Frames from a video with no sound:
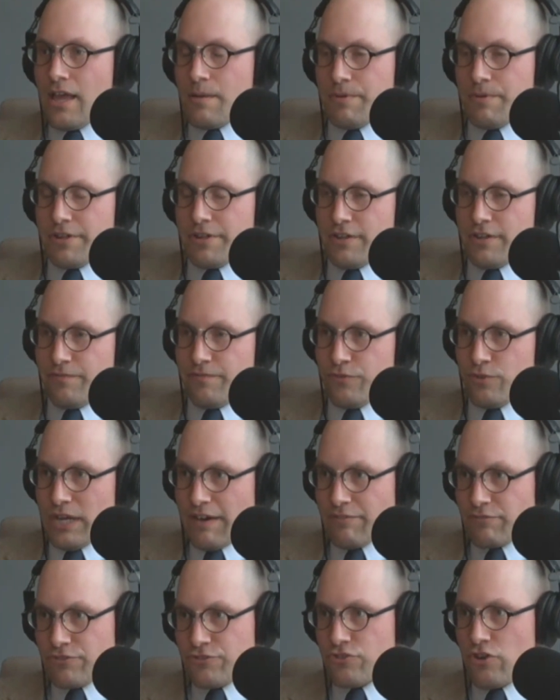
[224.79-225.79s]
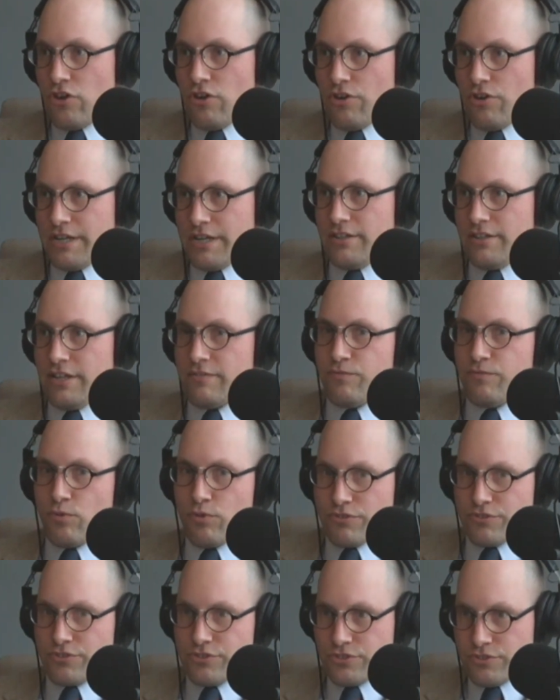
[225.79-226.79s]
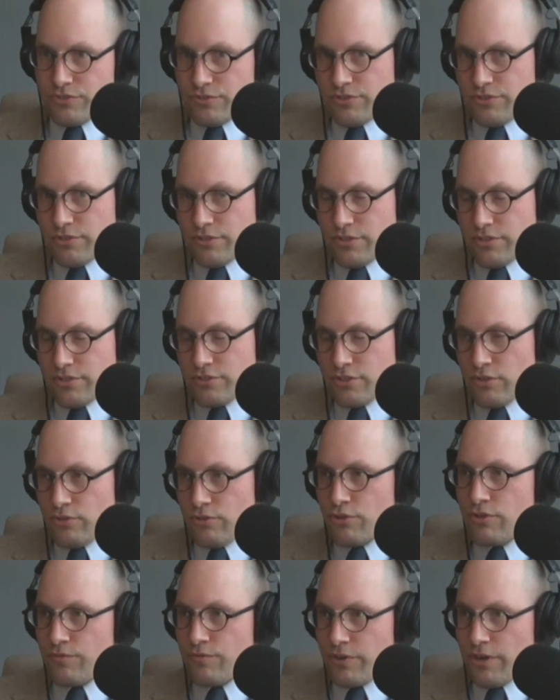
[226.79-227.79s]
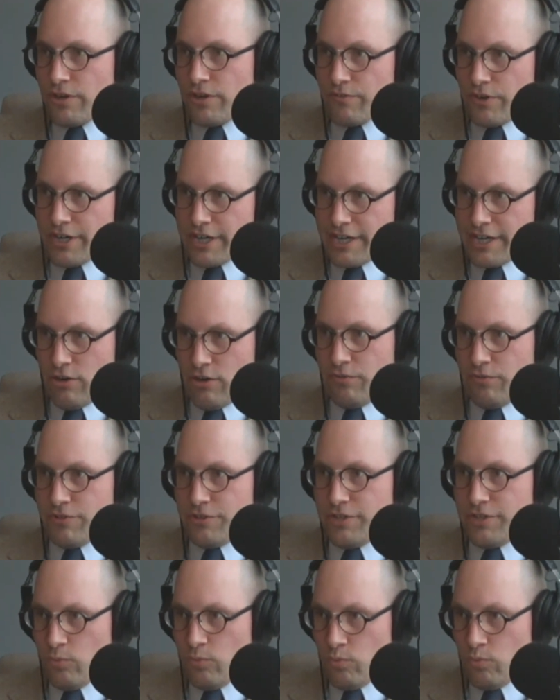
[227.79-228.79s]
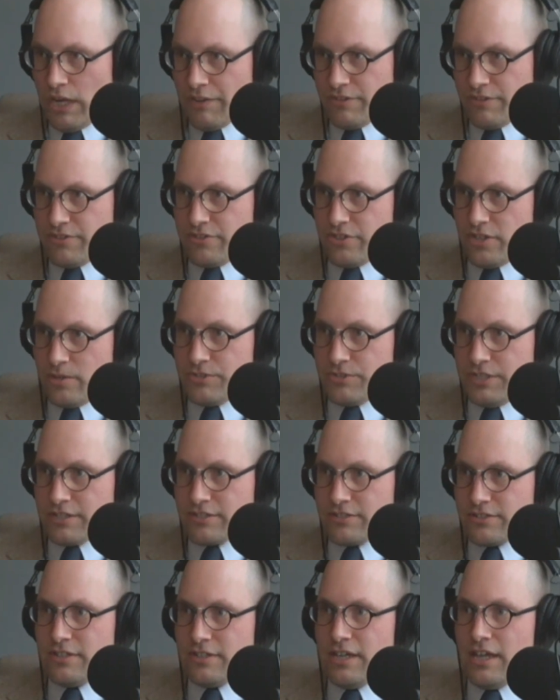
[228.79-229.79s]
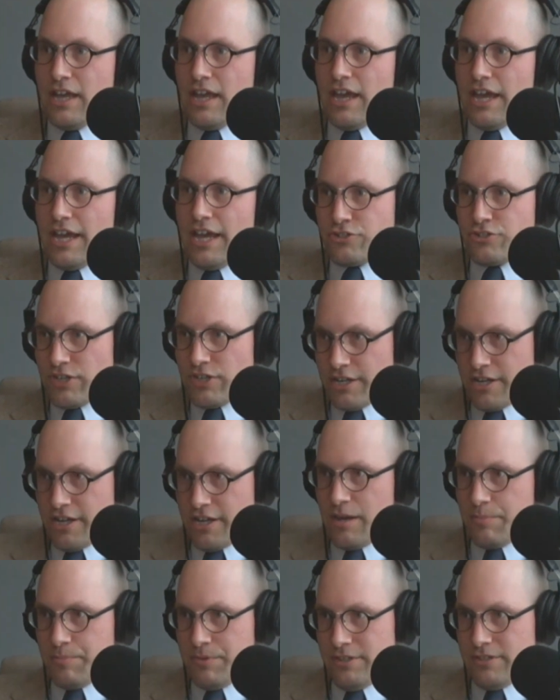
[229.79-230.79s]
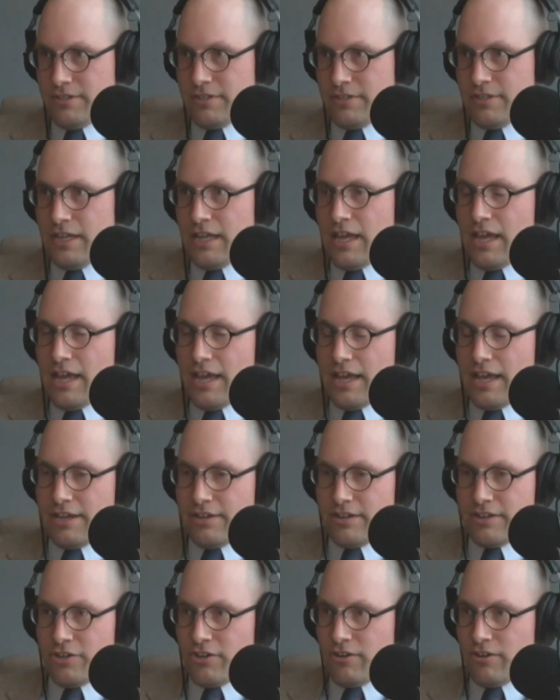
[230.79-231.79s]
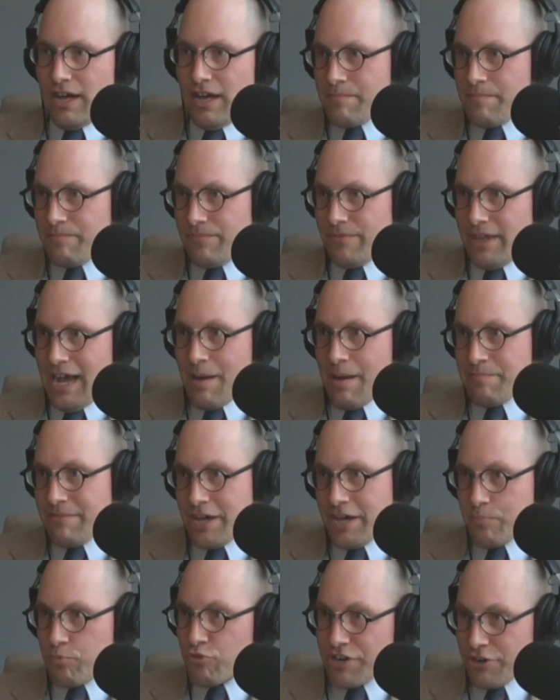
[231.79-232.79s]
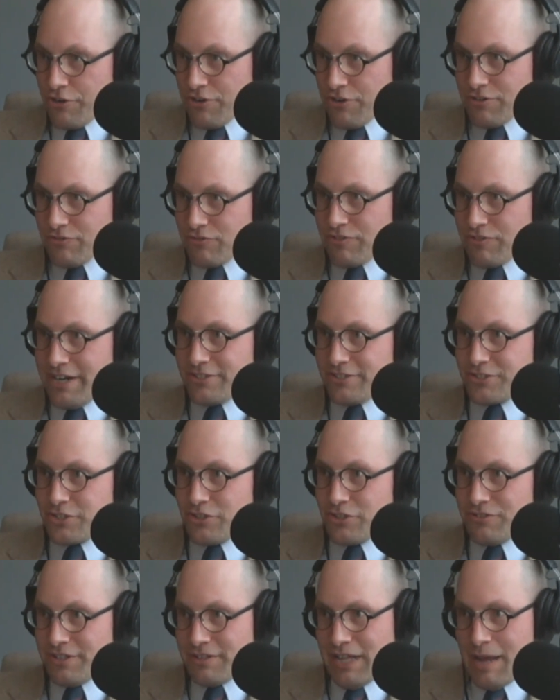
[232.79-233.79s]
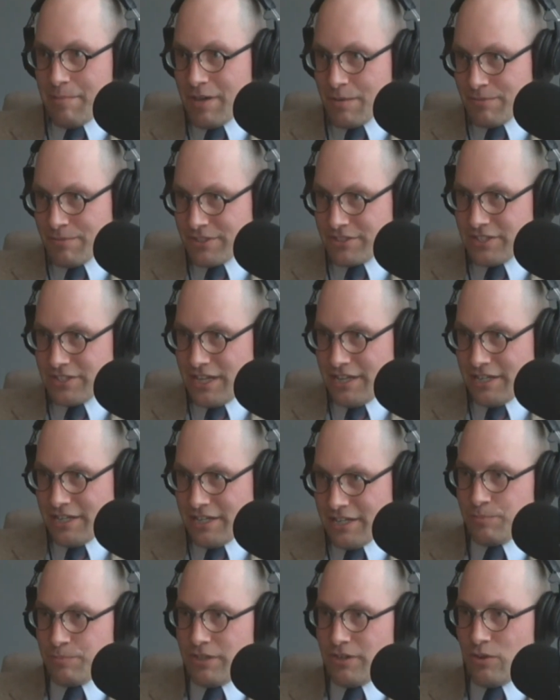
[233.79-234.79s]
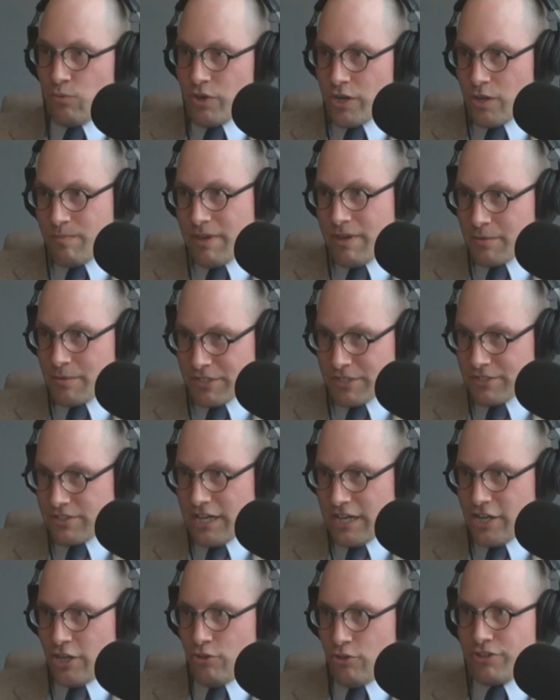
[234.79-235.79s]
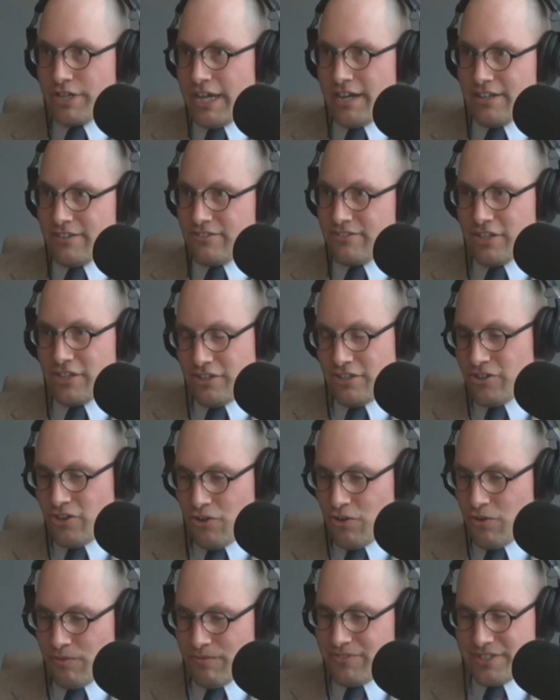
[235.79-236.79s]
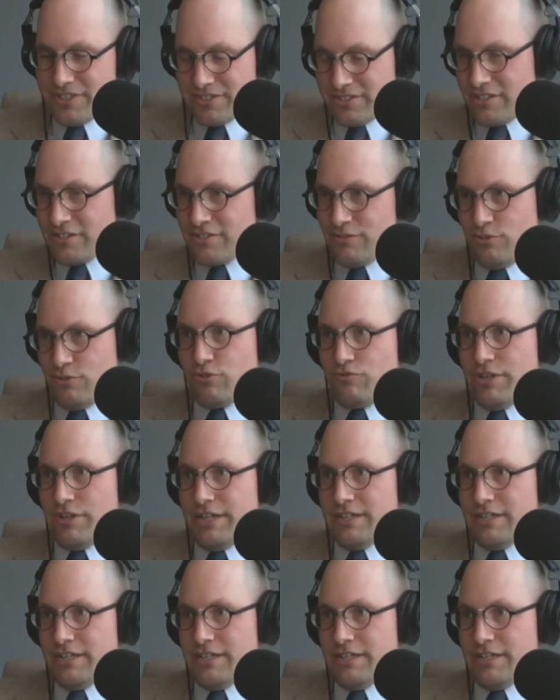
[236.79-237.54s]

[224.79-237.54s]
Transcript: But if you have to draw it, that forces you to look very, very carefully at the subject and try to copy it. And I'm not a printer, right? So that I make mistakes. But when you make a mistake, you look at it and say, this doesn't look right.